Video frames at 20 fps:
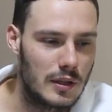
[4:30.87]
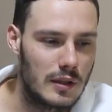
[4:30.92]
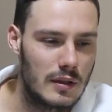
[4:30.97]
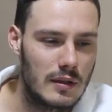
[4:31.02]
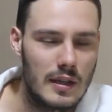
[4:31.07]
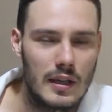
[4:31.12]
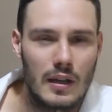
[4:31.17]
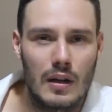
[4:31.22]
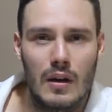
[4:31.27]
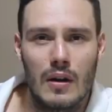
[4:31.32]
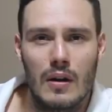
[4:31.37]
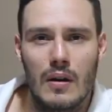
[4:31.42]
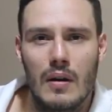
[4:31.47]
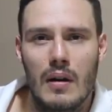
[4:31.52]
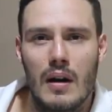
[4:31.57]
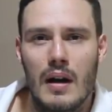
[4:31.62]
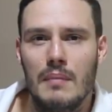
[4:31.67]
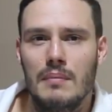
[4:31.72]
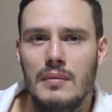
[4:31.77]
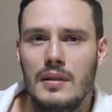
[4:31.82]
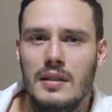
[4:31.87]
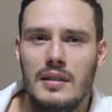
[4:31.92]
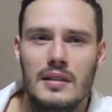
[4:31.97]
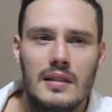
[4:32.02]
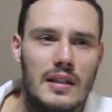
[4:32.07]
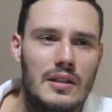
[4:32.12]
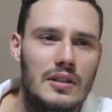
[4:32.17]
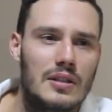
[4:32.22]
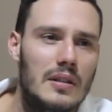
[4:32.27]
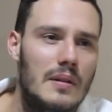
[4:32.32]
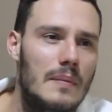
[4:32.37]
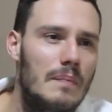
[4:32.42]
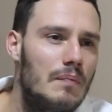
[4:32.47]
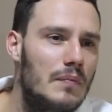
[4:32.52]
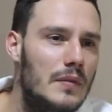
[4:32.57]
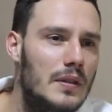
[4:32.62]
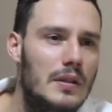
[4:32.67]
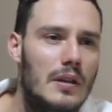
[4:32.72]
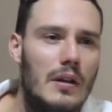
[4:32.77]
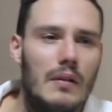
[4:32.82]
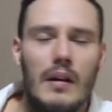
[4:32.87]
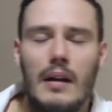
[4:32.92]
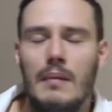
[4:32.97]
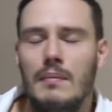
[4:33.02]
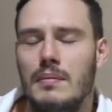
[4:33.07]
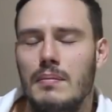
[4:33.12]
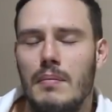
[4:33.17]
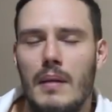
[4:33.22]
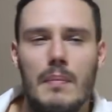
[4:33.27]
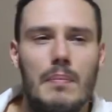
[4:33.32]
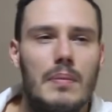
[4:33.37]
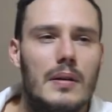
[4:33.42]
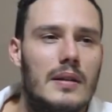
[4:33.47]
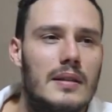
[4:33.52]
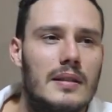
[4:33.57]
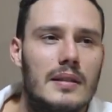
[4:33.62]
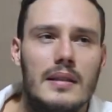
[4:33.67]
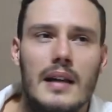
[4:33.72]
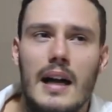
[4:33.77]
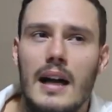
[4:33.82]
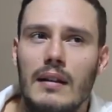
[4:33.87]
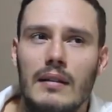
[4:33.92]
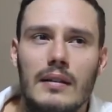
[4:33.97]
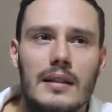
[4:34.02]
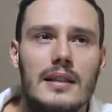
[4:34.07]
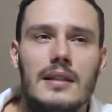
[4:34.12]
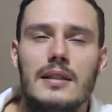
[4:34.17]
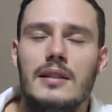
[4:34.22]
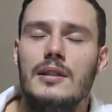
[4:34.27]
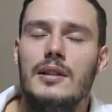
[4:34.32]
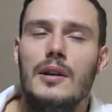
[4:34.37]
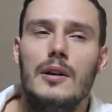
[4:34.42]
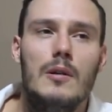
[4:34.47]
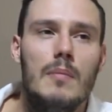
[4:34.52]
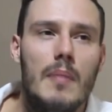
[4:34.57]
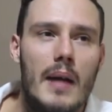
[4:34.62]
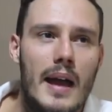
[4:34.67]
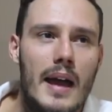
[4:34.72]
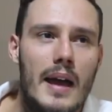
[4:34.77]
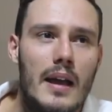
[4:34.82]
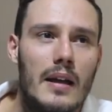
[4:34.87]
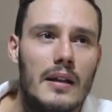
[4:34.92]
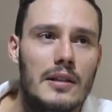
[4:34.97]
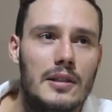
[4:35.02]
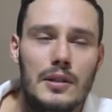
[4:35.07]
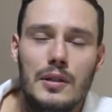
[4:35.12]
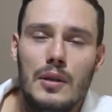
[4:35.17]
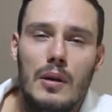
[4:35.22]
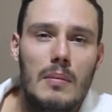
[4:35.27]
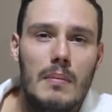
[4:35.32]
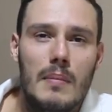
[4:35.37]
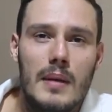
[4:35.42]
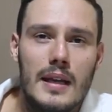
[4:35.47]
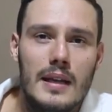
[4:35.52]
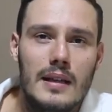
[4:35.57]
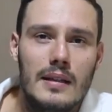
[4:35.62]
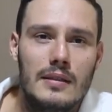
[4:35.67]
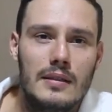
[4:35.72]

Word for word: You can think, oh, I'm just such a you know, I'm my personality is so bad. It's not me.